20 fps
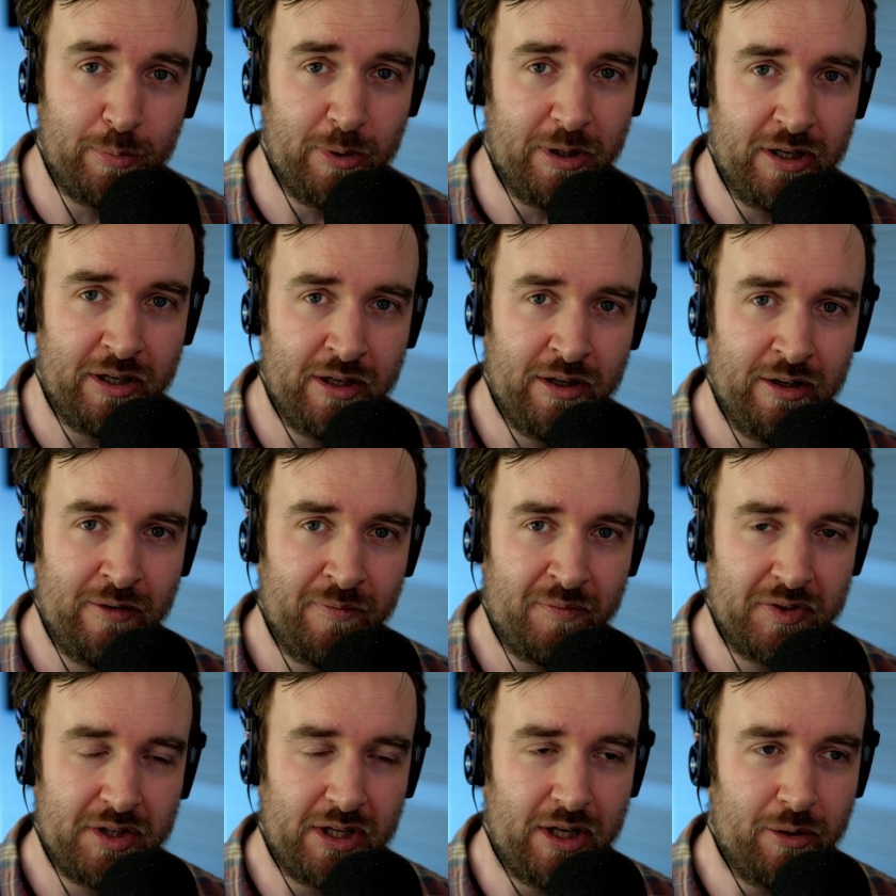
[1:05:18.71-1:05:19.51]
but
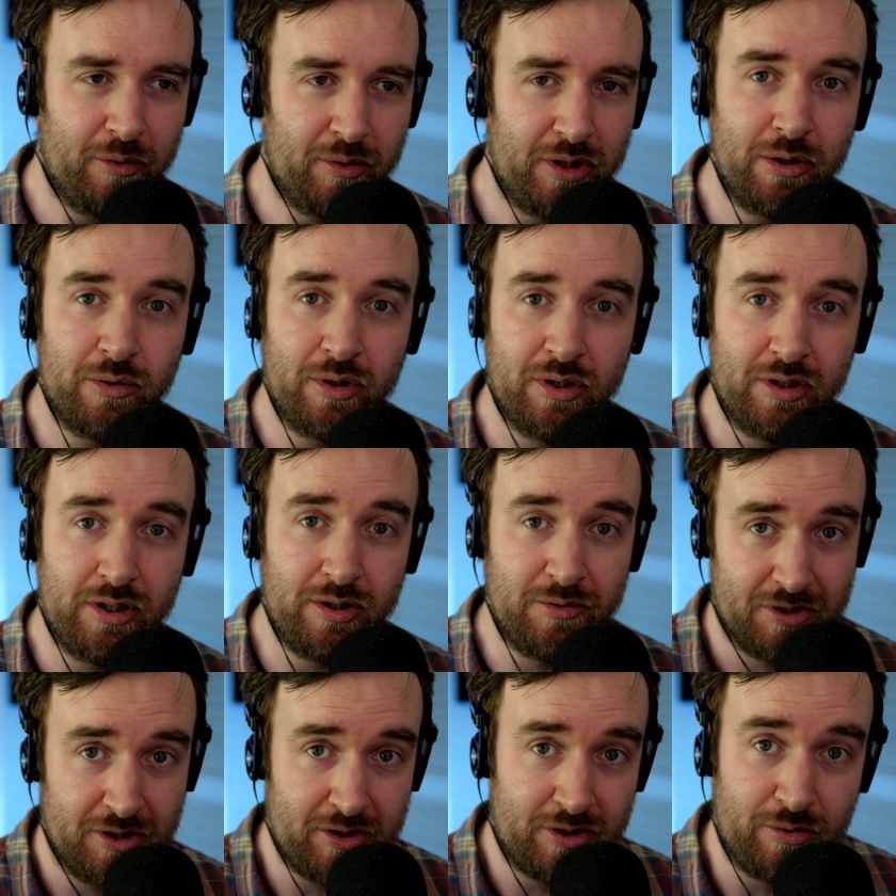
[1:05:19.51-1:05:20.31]
you can
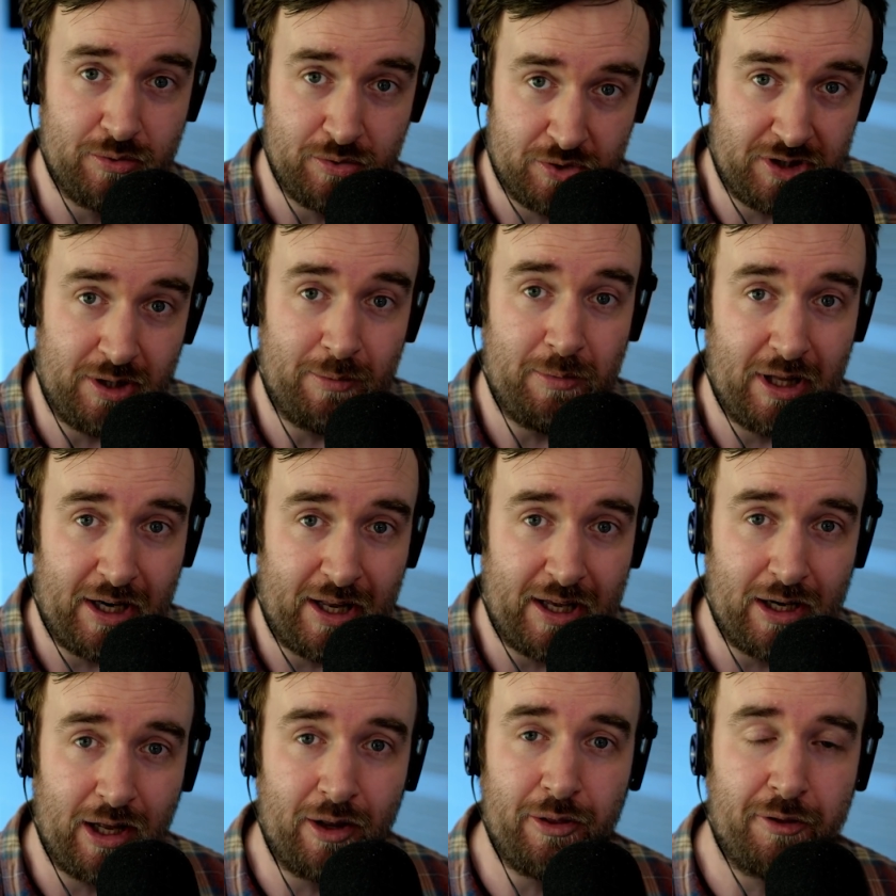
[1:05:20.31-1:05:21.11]
use it to
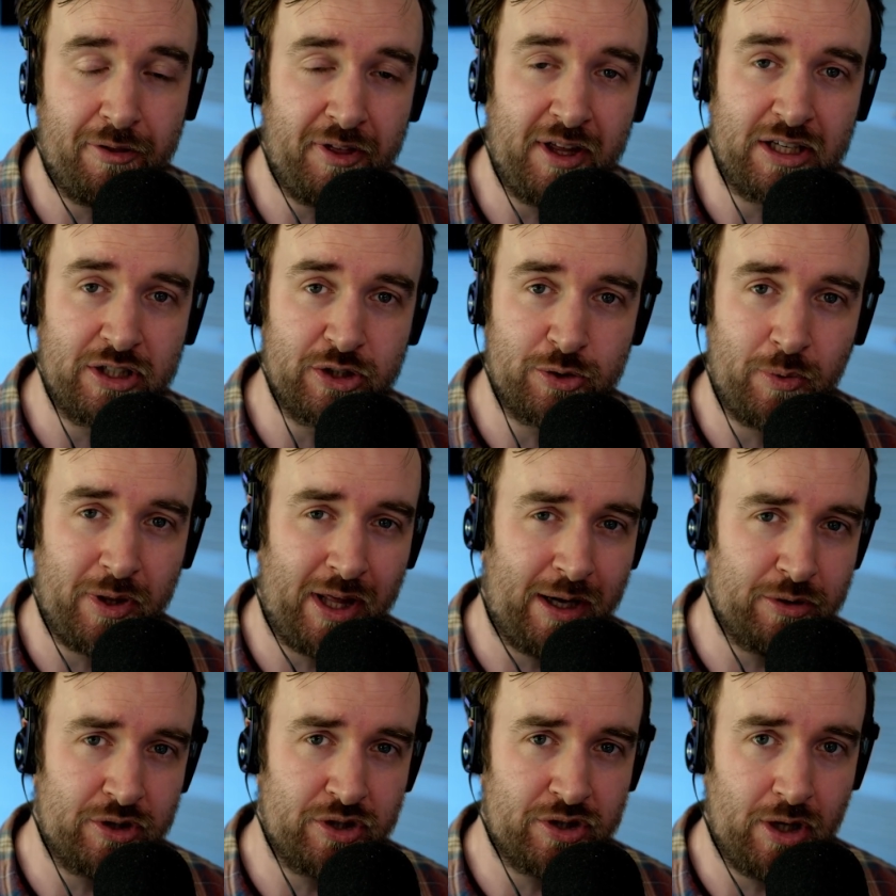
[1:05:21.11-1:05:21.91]
simulate other things
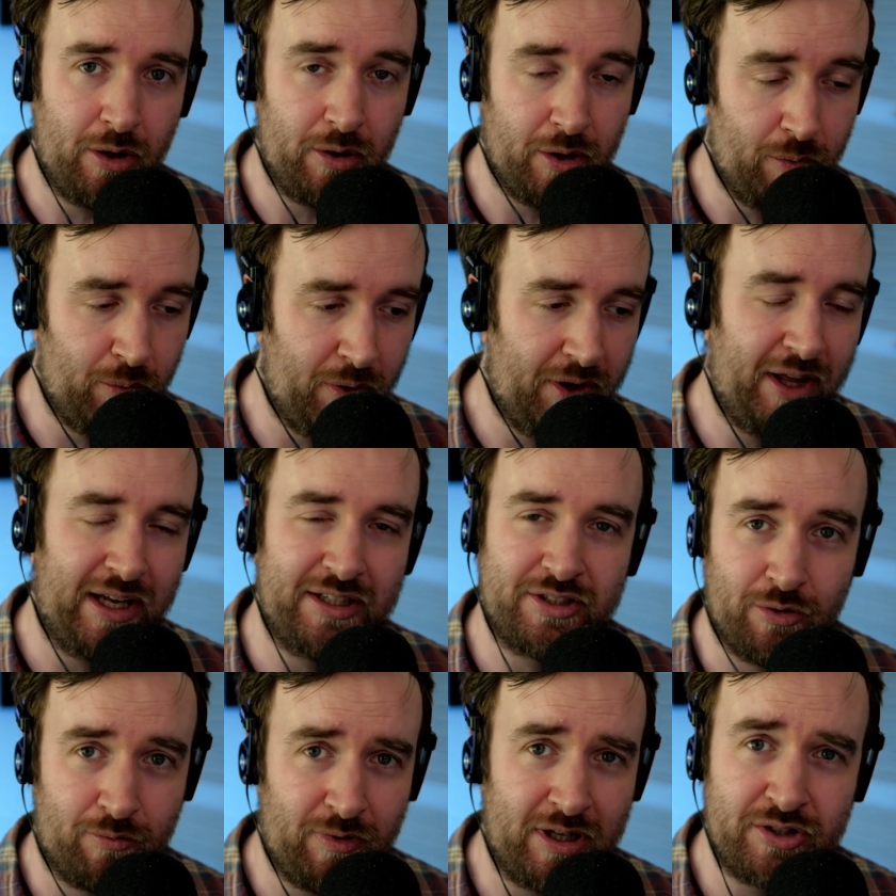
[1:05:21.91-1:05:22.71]
without just going, well,
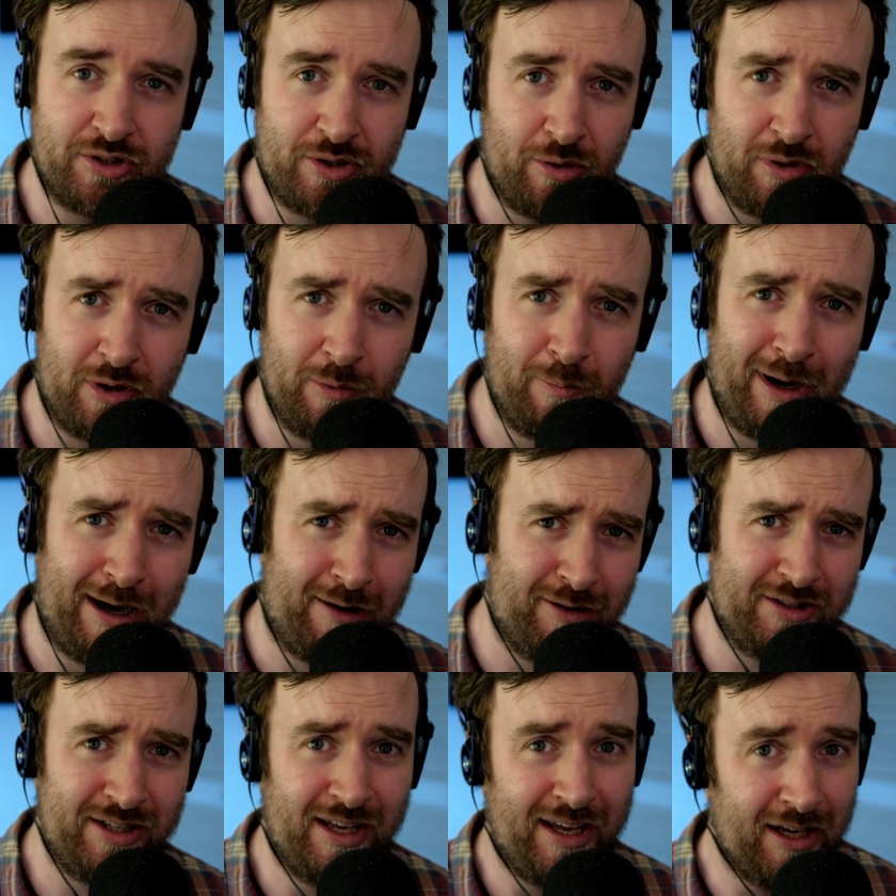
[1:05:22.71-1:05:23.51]
that's a redstone
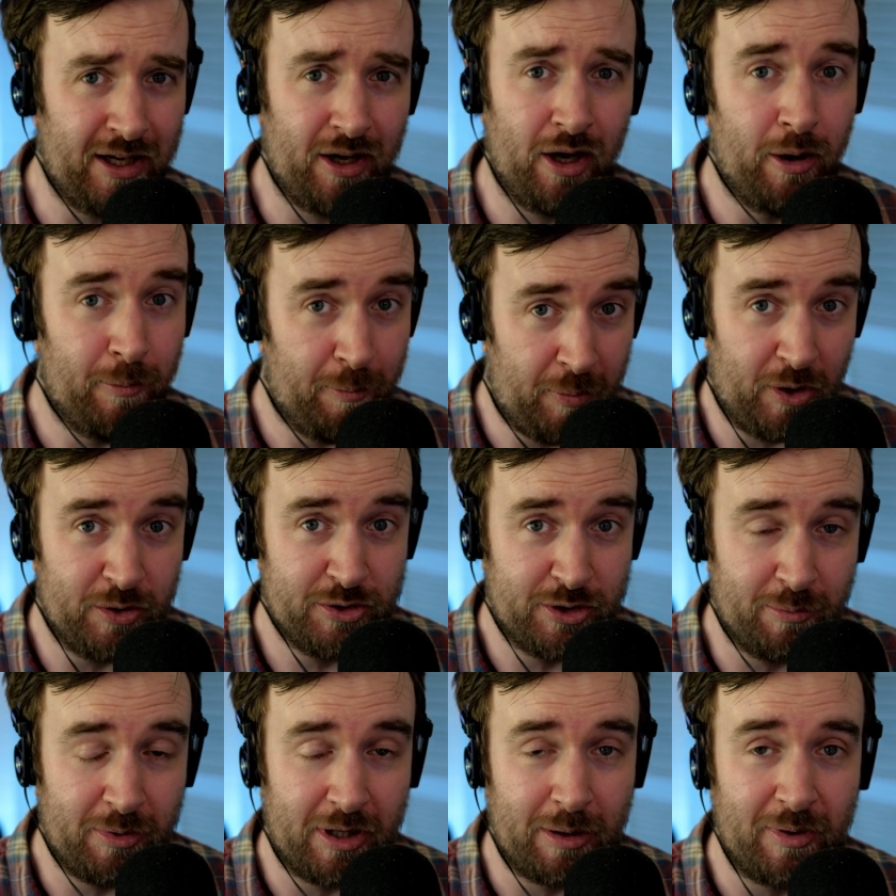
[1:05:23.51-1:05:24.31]
comparator, it can't
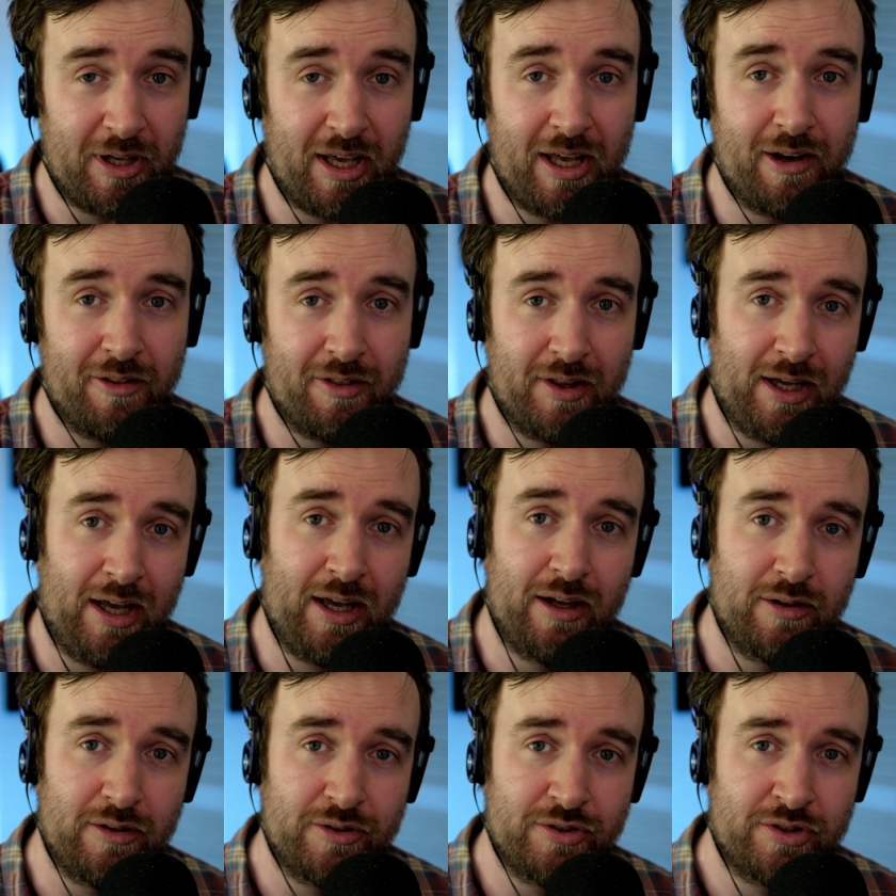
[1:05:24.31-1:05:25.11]
possibly be anything
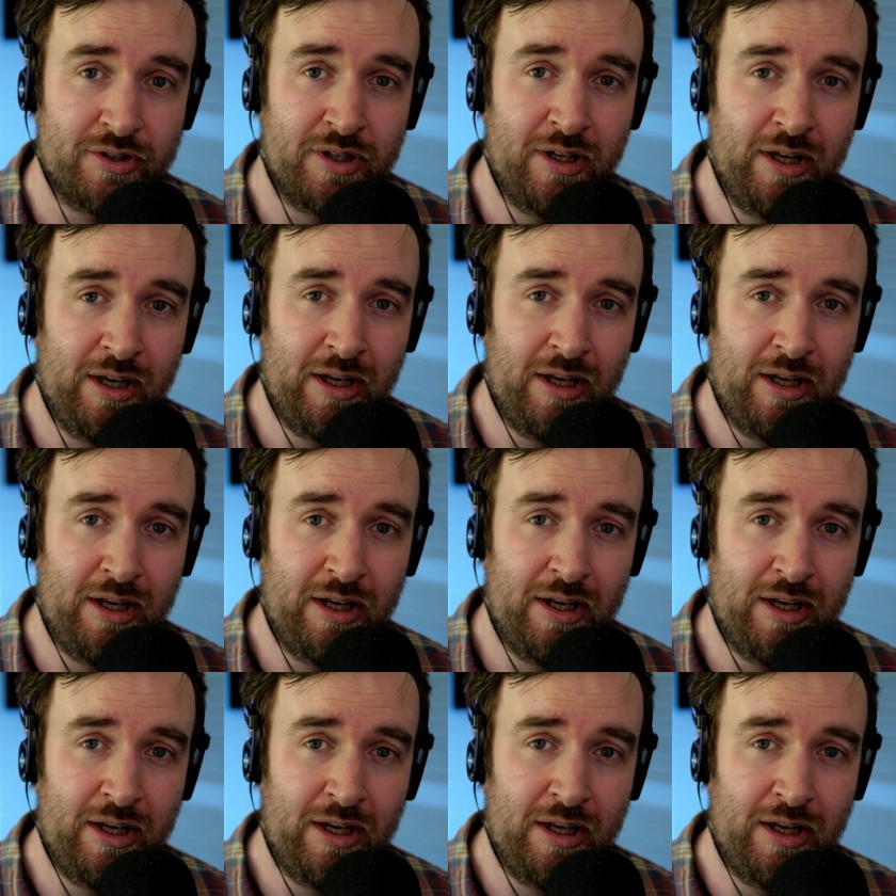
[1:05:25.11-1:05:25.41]
else.